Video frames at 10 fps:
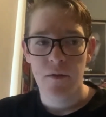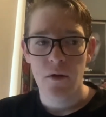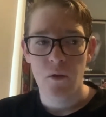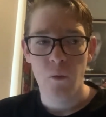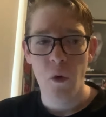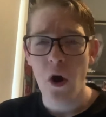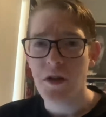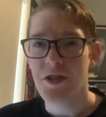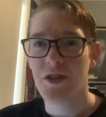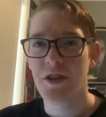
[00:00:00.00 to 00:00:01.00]

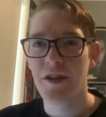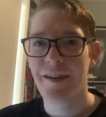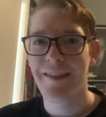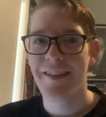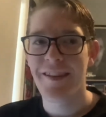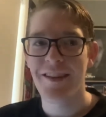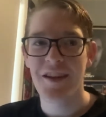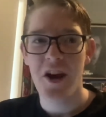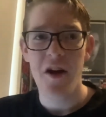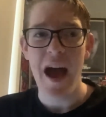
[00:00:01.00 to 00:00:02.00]
what?
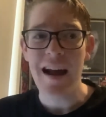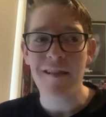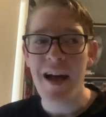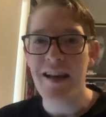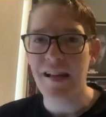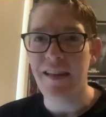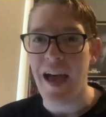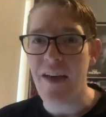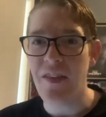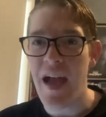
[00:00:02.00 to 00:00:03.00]
You know, Adelaide nearly
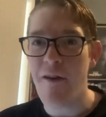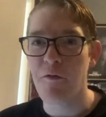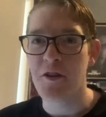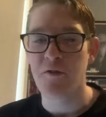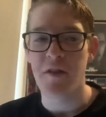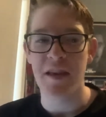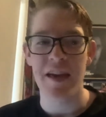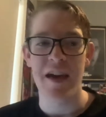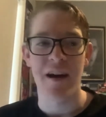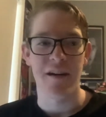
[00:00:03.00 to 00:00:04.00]
had the average for the
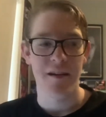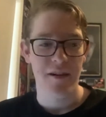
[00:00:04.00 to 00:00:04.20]
year.